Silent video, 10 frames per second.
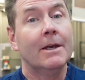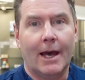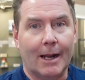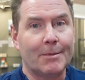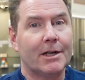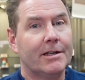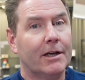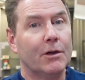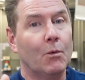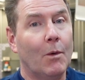And I'm going to
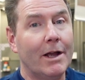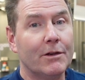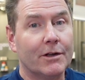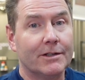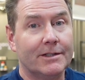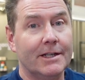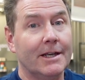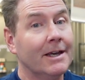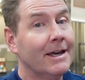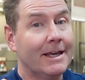tell you what you're going to
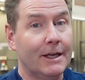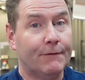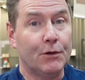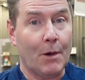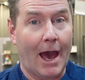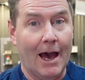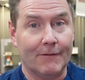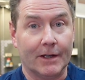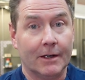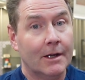see if you have
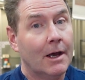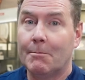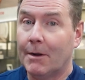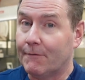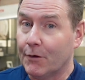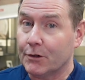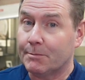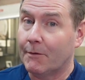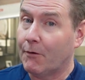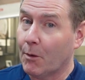it. But first,
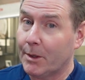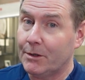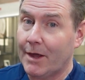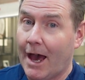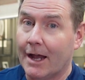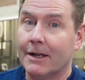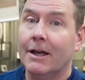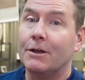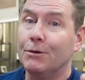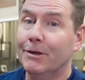before we do that,
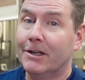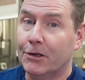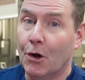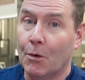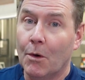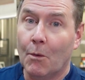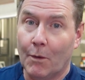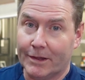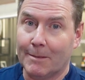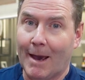you need to know
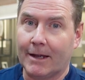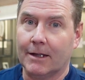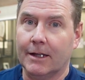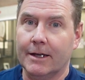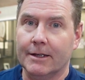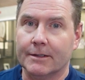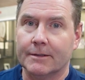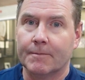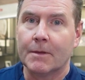what the macula is.